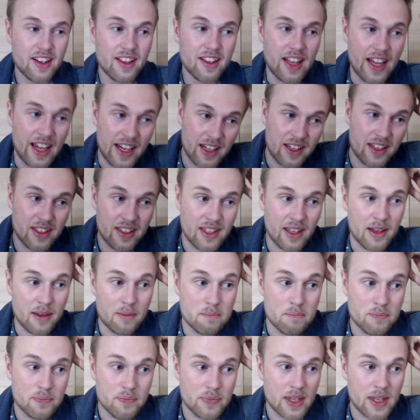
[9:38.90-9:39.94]
like
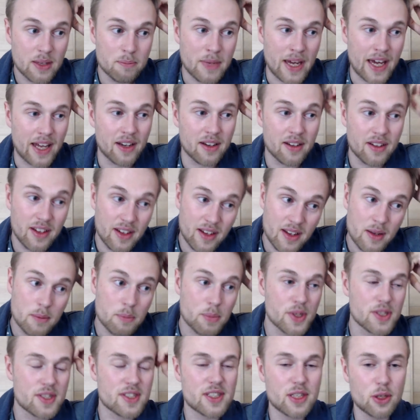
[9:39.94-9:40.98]
um, men
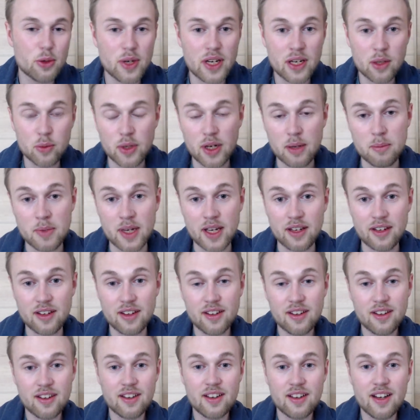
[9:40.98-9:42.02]
pursuing
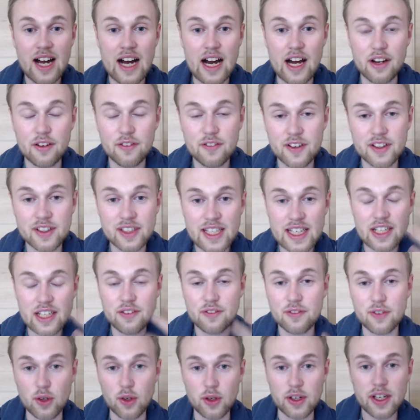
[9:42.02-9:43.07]
women out of a need
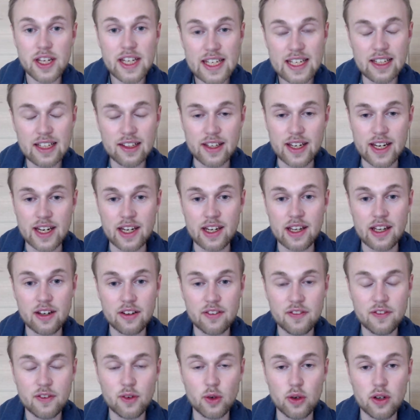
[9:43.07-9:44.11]
for healing
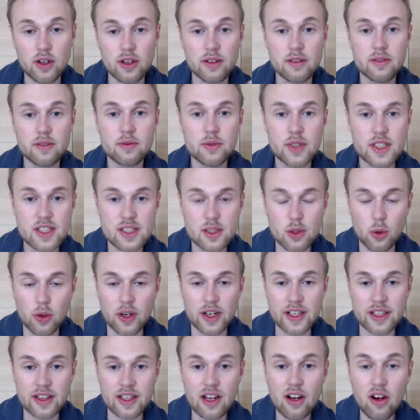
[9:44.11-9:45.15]
and for
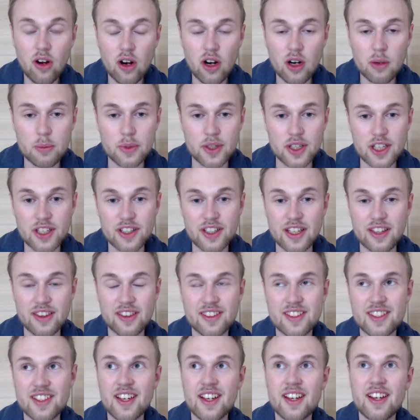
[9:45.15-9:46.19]
restoring the harmony
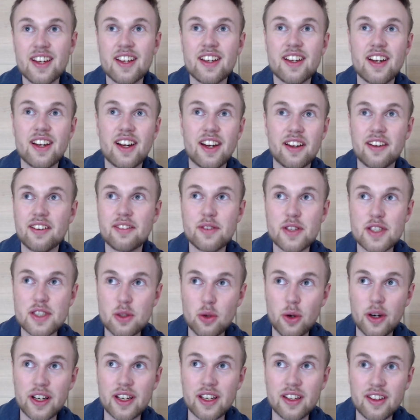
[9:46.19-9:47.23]
that uh,
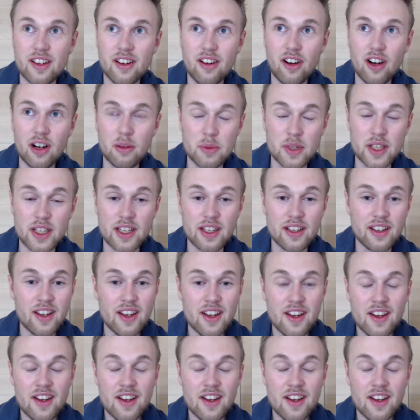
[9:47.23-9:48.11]
restoring the harmony